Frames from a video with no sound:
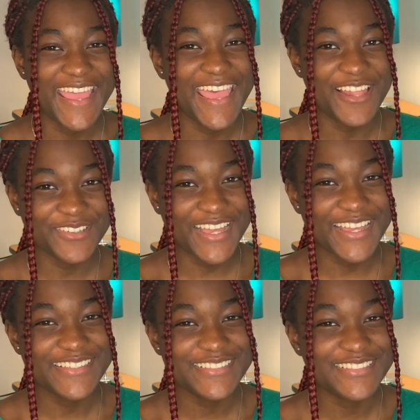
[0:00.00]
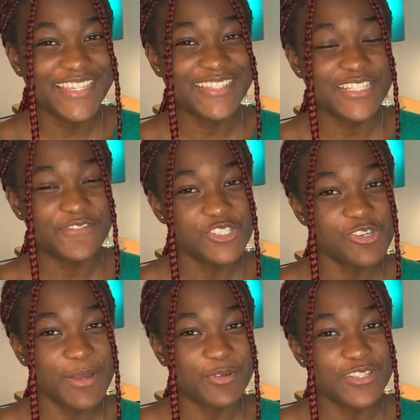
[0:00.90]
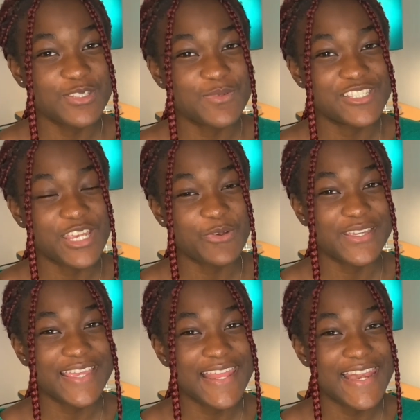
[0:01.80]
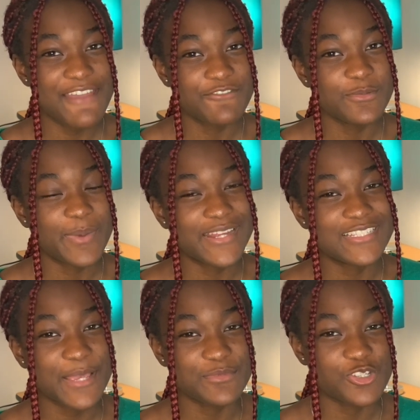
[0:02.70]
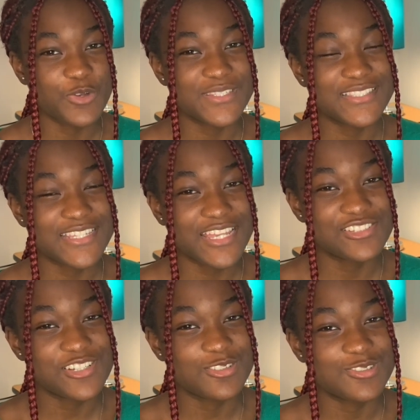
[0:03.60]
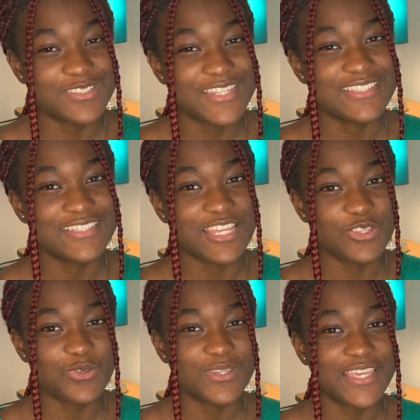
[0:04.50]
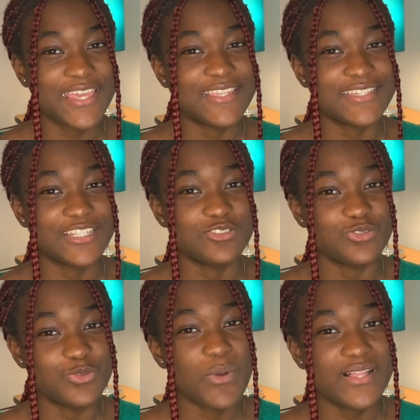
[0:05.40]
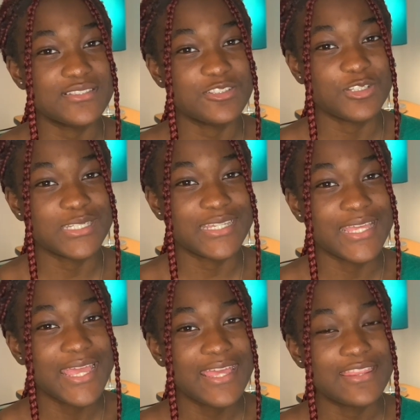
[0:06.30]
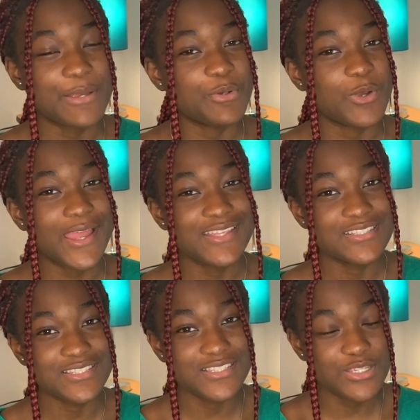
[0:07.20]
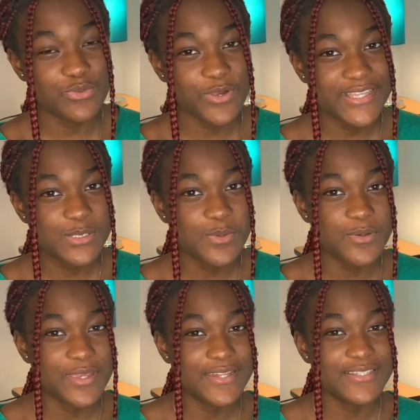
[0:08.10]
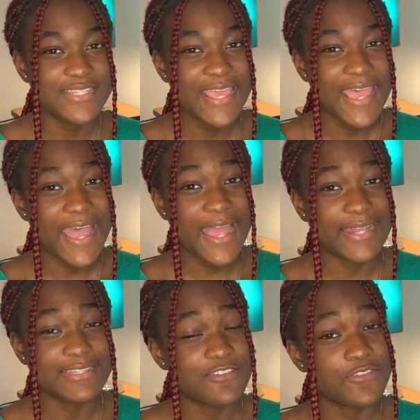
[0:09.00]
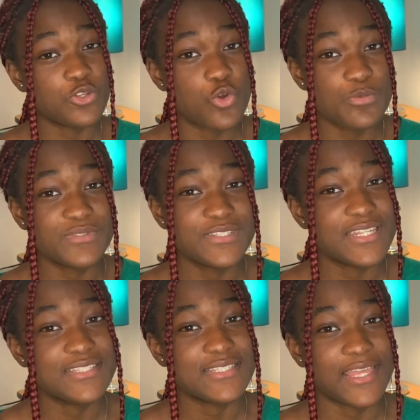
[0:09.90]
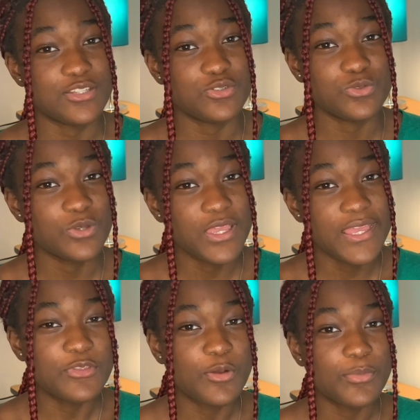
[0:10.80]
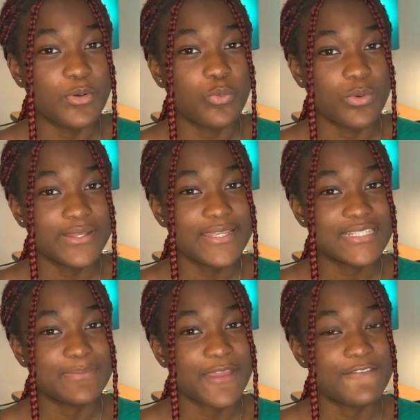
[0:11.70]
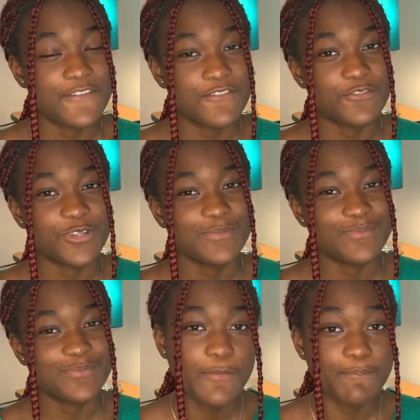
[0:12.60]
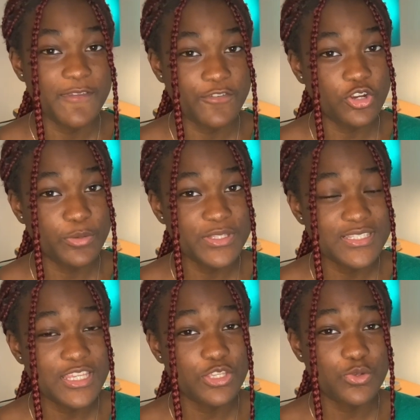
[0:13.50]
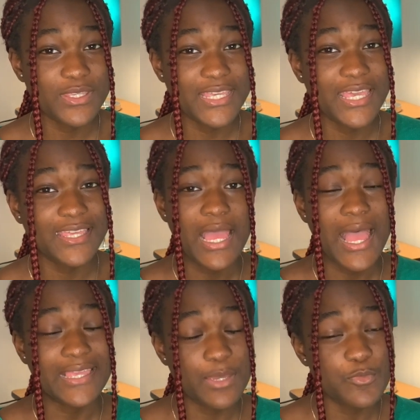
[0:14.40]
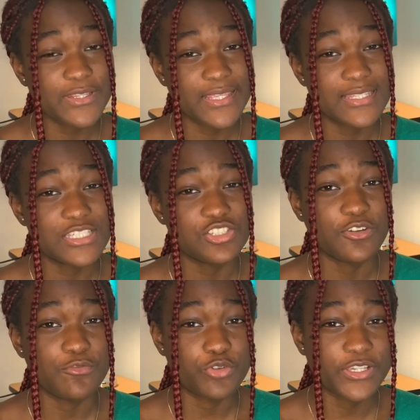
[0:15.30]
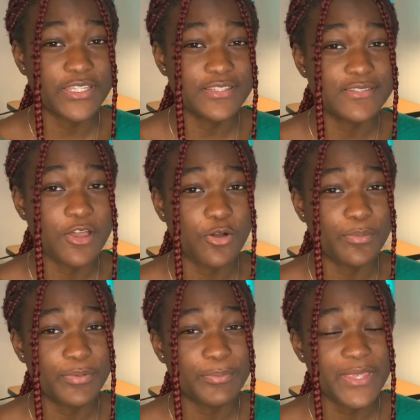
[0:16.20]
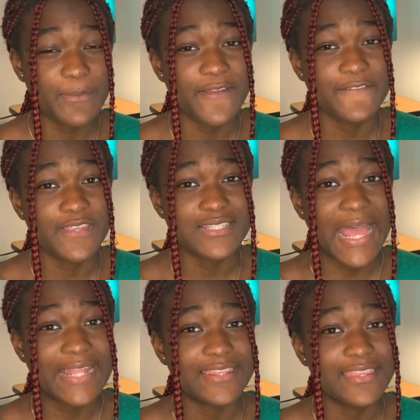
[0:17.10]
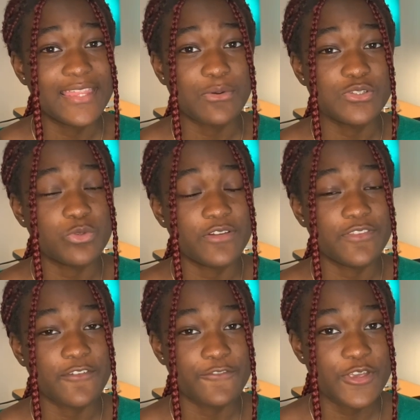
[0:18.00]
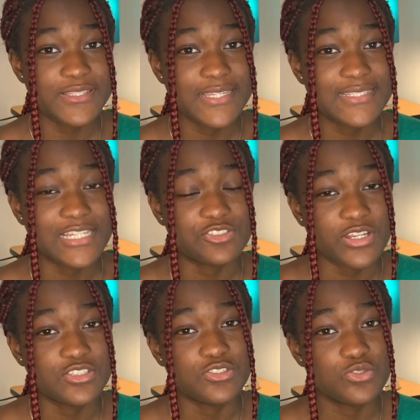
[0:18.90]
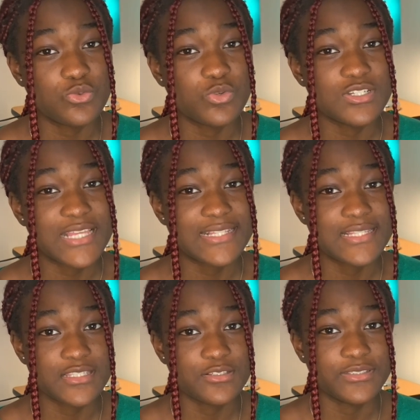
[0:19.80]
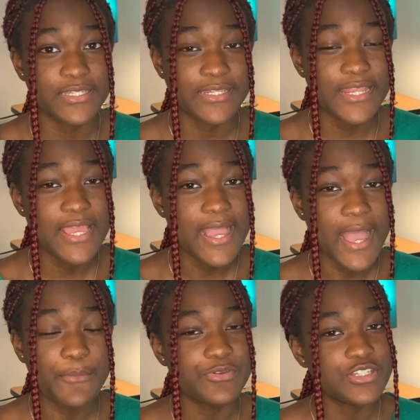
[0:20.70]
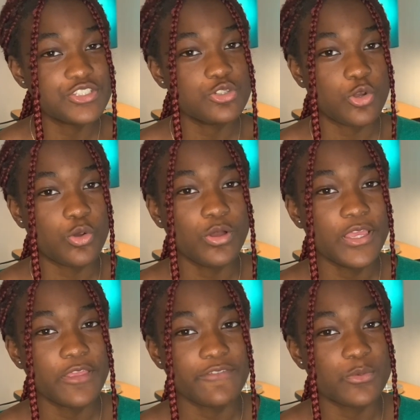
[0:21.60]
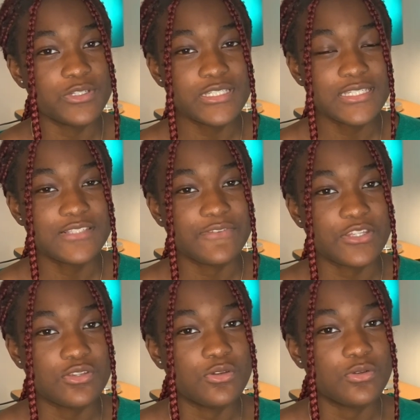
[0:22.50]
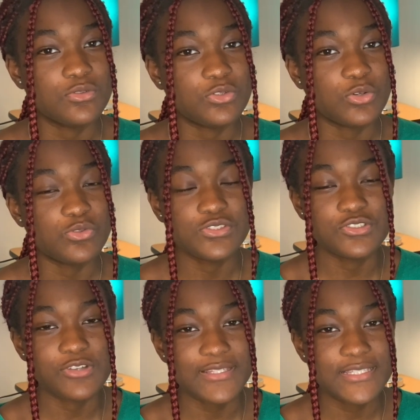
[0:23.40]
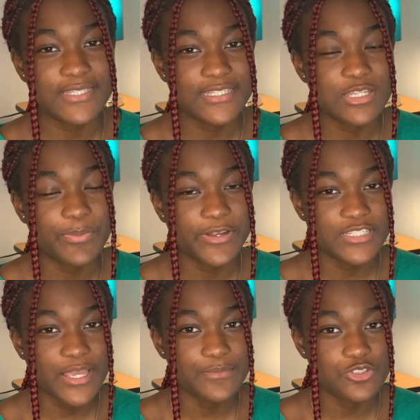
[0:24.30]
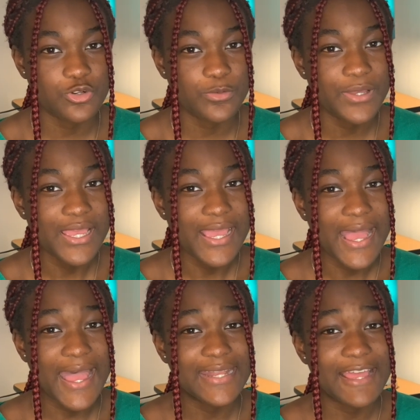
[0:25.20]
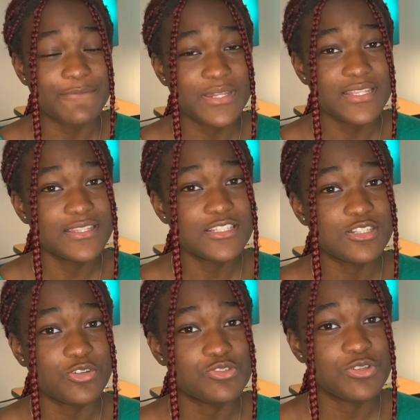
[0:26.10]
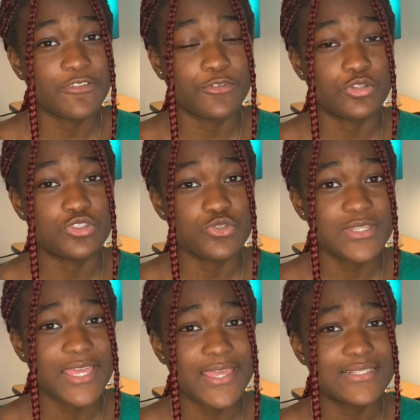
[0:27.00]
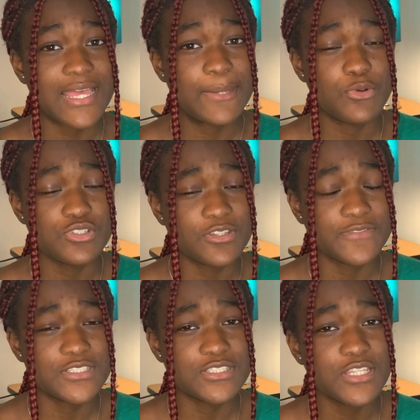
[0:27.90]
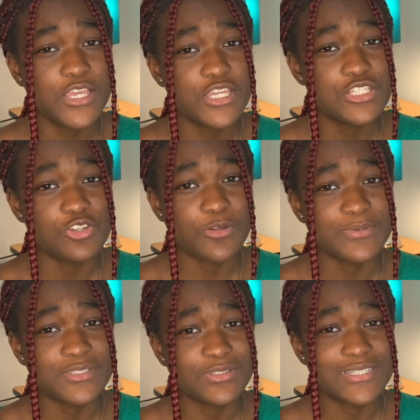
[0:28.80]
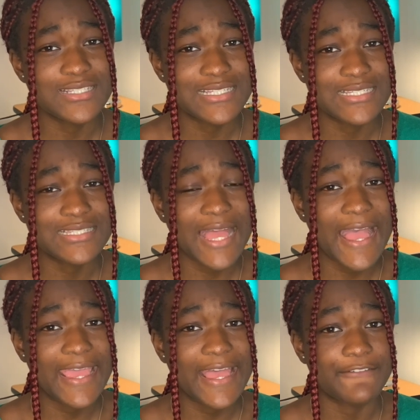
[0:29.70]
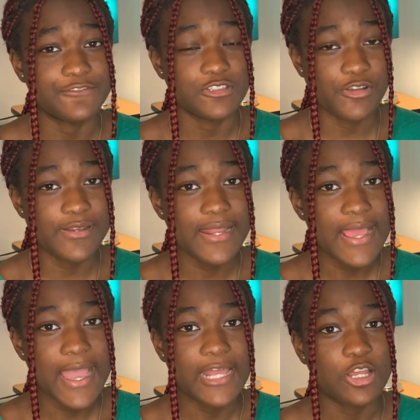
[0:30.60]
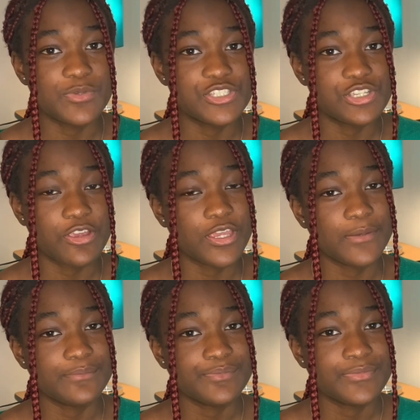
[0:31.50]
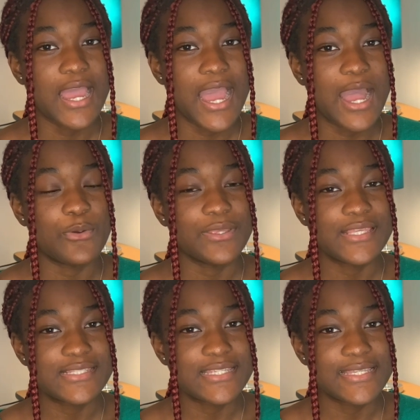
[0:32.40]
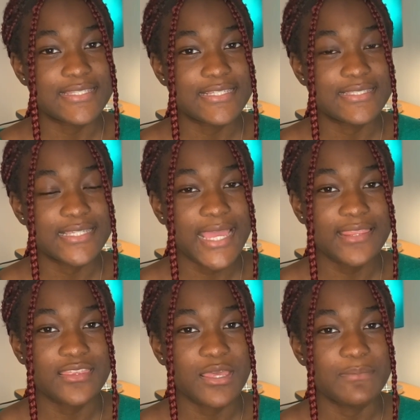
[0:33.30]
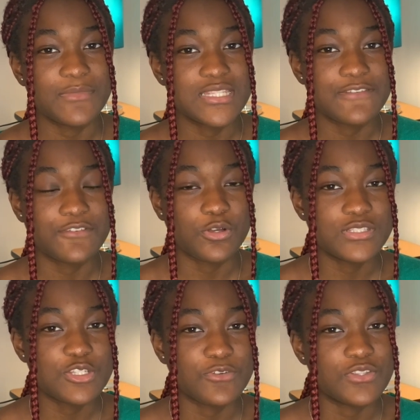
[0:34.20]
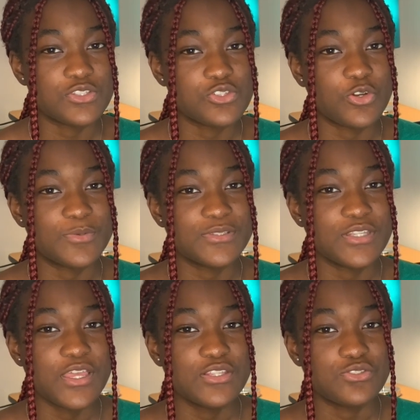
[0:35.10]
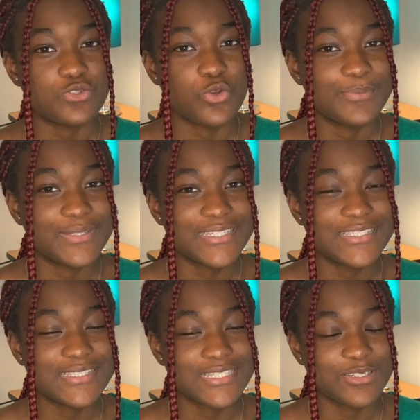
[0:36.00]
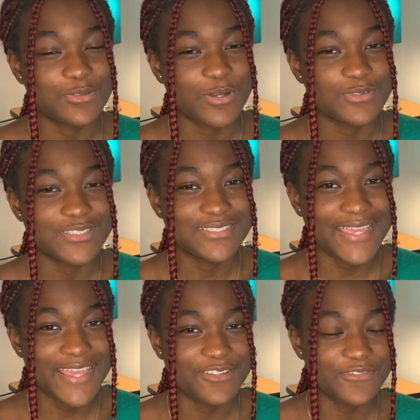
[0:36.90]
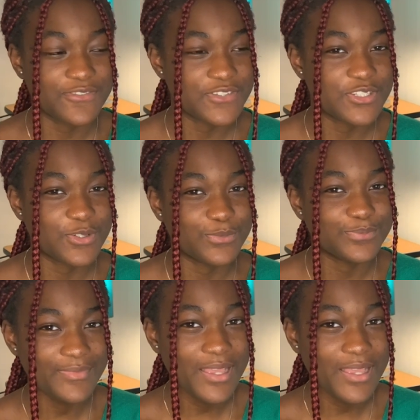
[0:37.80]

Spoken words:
Hello guys, in this video I'm going to be sharing 11 part-time jobs international students in the UK can do while studying that requires zero experience and even home students can do. Number 1 is my favorite. Before coming to the UK, I came with the intention of working to help pay my fees, and that was one of the first things I tried to do once I settled in. I'm pretty sure if you're watching this video, you're also trying to get a part-time job, and I've been in this country for 2 years, and most of these jobs on this list I have done, and I'll be sharing how easy it is to get them, the difficulty of the jobs, so please stick around to the end of the video.